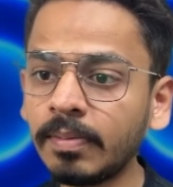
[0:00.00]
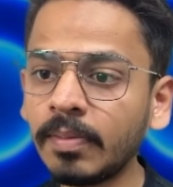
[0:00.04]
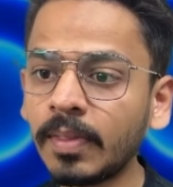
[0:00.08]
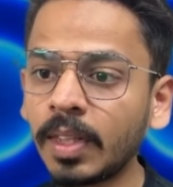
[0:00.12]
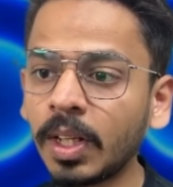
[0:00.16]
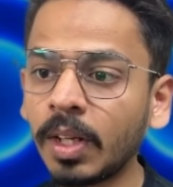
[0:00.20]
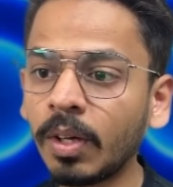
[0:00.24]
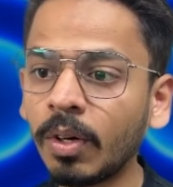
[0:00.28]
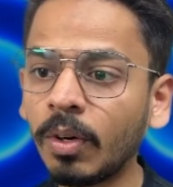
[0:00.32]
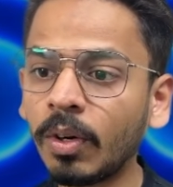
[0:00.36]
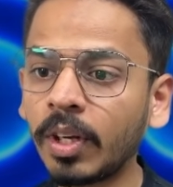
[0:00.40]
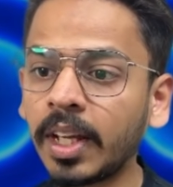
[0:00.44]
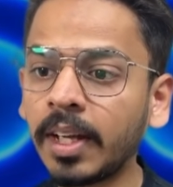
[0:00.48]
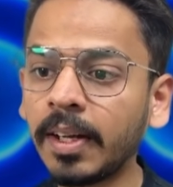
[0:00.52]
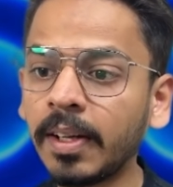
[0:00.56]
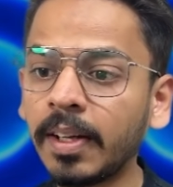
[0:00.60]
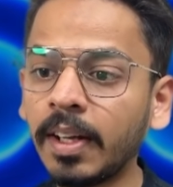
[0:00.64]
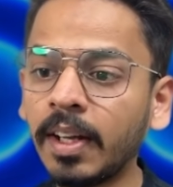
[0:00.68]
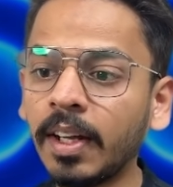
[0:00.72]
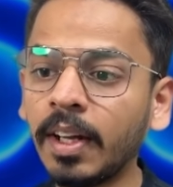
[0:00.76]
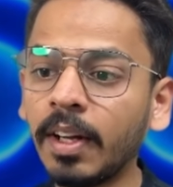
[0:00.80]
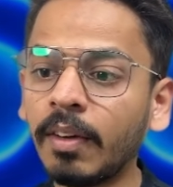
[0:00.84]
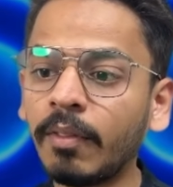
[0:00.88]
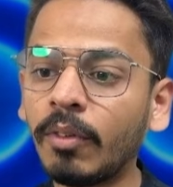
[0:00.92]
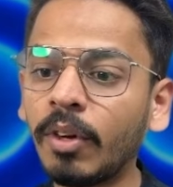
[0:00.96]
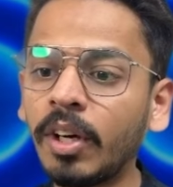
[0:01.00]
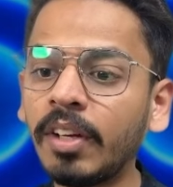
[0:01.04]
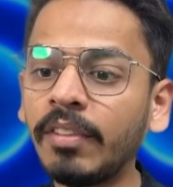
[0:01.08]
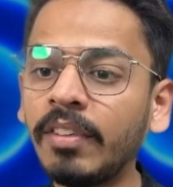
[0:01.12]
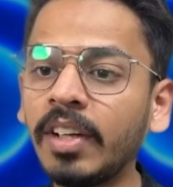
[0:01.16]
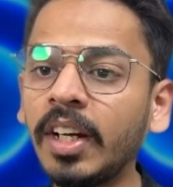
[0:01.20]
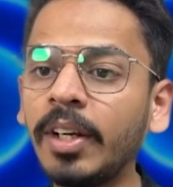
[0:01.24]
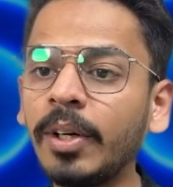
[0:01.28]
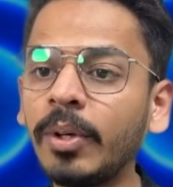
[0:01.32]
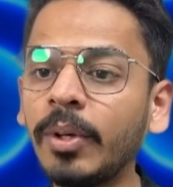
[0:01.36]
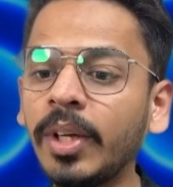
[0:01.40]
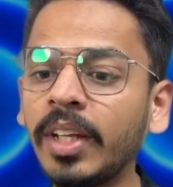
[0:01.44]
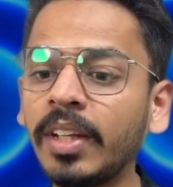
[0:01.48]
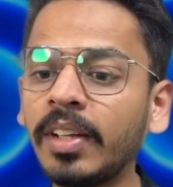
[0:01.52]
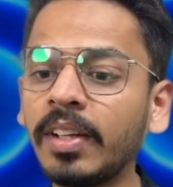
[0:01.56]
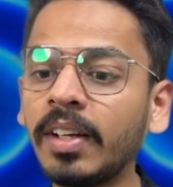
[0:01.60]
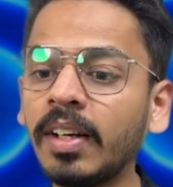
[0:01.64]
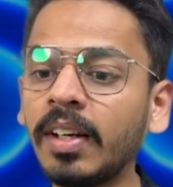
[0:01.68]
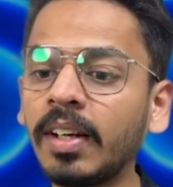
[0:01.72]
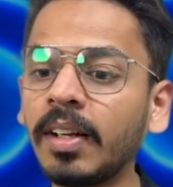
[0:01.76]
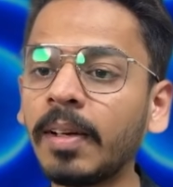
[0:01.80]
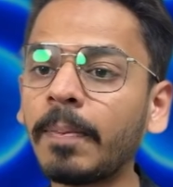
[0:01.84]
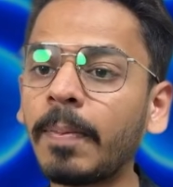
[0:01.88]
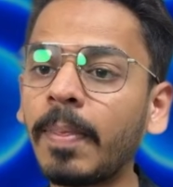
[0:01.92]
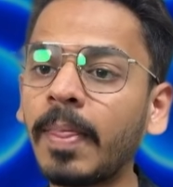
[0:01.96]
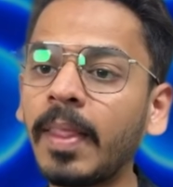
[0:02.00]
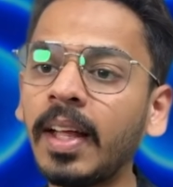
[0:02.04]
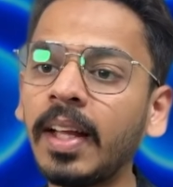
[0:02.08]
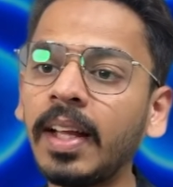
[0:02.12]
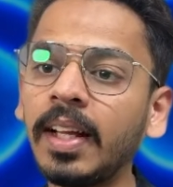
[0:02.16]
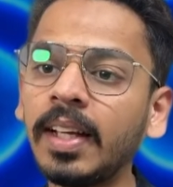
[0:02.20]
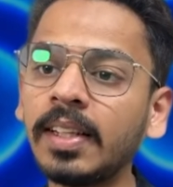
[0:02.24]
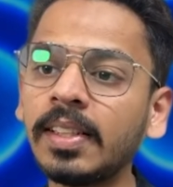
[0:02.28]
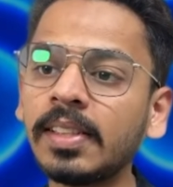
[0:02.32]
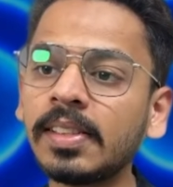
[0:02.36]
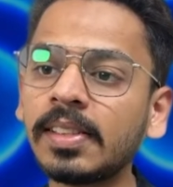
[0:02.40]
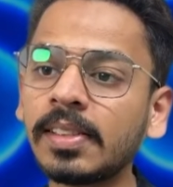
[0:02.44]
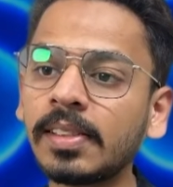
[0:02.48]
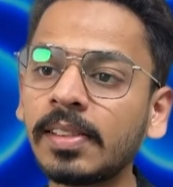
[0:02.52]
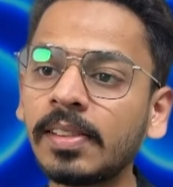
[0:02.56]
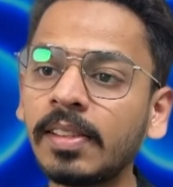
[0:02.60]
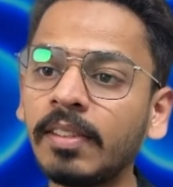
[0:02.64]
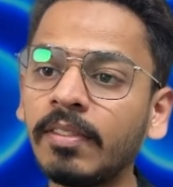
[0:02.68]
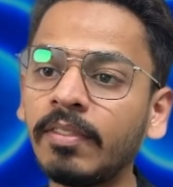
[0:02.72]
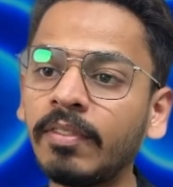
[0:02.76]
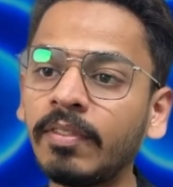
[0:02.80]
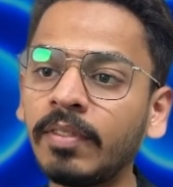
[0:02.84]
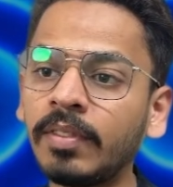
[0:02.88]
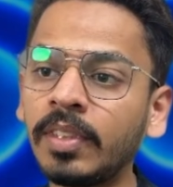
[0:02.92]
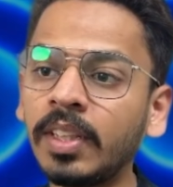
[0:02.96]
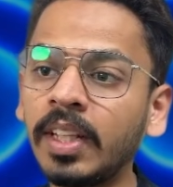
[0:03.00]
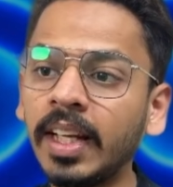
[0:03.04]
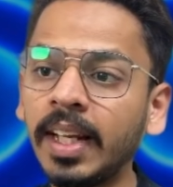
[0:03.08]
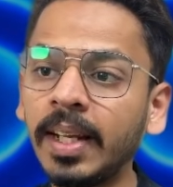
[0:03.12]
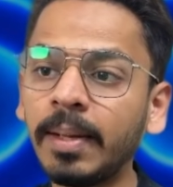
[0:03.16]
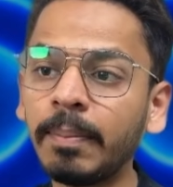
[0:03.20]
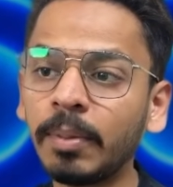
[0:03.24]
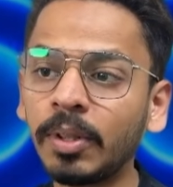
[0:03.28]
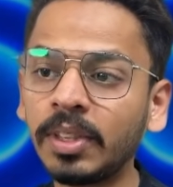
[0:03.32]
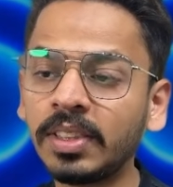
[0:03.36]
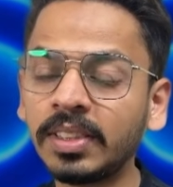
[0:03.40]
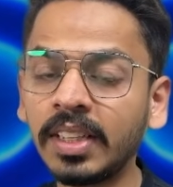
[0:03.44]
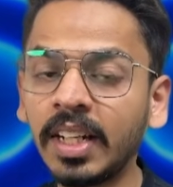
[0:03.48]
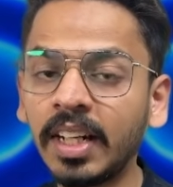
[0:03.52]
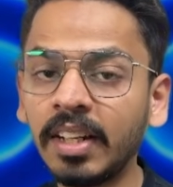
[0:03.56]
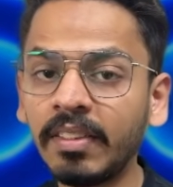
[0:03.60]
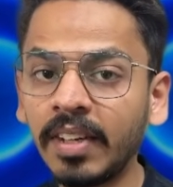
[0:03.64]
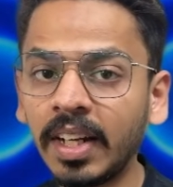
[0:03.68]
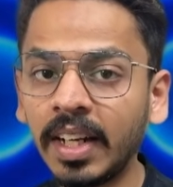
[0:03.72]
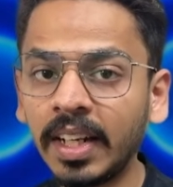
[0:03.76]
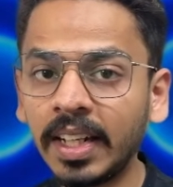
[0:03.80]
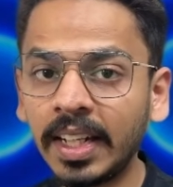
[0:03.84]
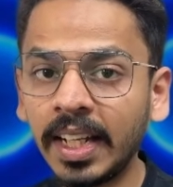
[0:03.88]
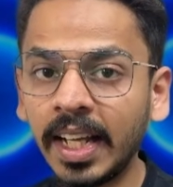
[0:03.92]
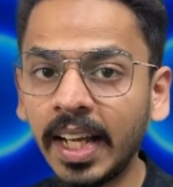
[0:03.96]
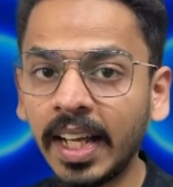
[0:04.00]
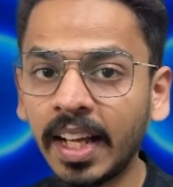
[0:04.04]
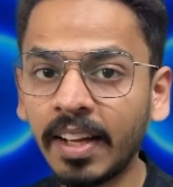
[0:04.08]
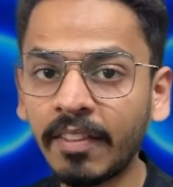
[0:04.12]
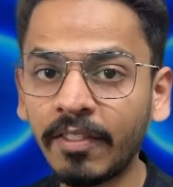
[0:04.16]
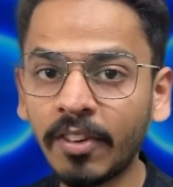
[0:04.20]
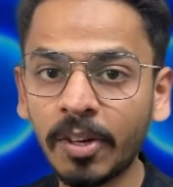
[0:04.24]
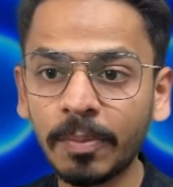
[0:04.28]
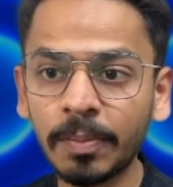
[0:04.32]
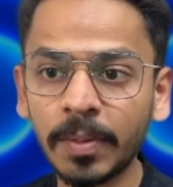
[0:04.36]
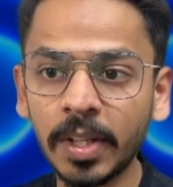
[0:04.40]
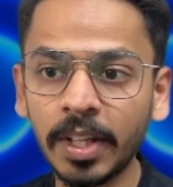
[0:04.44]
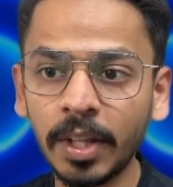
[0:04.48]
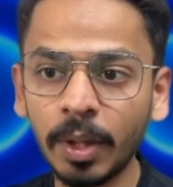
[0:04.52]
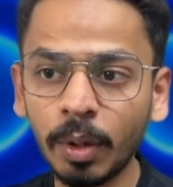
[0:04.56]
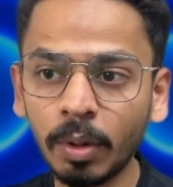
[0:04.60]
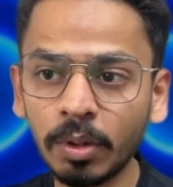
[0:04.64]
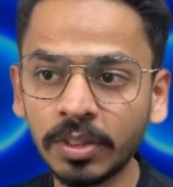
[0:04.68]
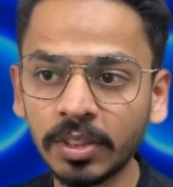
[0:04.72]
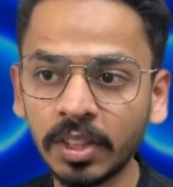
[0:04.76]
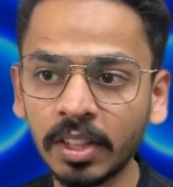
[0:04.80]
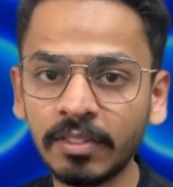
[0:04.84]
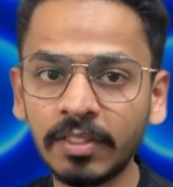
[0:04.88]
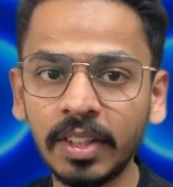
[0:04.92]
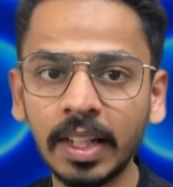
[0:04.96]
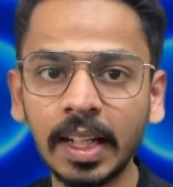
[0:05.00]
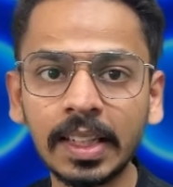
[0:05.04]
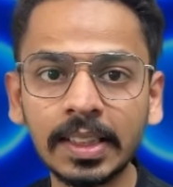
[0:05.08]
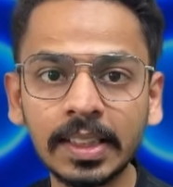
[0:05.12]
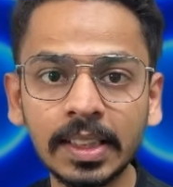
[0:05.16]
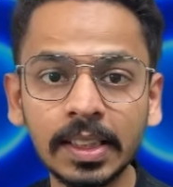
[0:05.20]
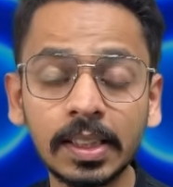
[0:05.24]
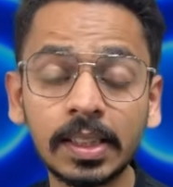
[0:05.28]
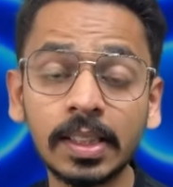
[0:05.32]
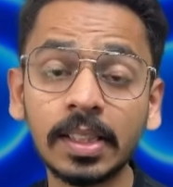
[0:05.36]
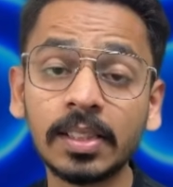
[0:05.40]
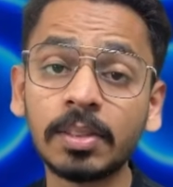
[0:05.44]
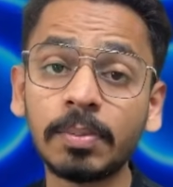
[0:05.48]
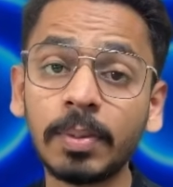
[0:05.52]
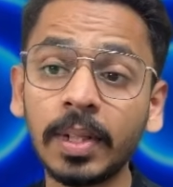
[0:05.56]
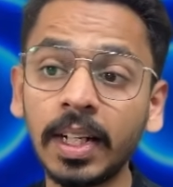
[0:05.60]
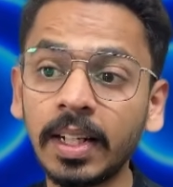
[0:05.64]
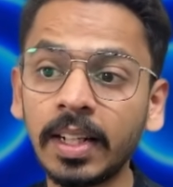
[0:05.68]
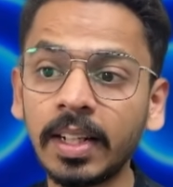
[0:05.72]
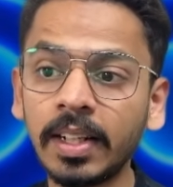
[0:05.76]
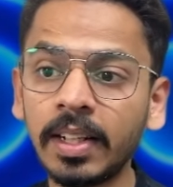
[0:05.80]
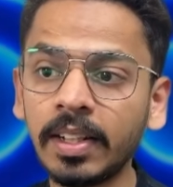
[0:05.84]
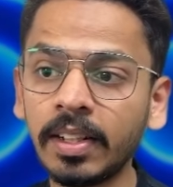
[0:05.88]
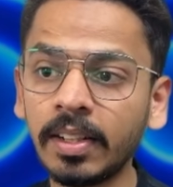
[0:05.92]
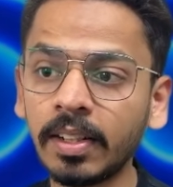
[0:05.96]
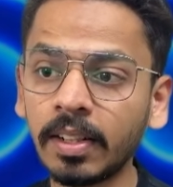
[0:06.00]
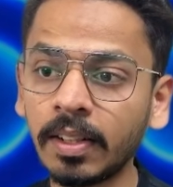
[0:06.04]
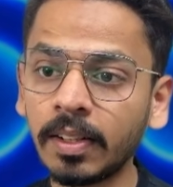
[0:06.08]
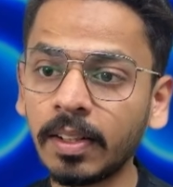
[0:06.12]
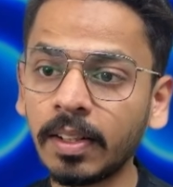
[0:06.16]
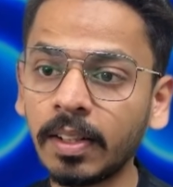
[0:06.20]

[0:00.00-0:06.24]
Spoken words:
Okay, what we are doing here is the inputs that we are taking from the user, we are just displaying it here.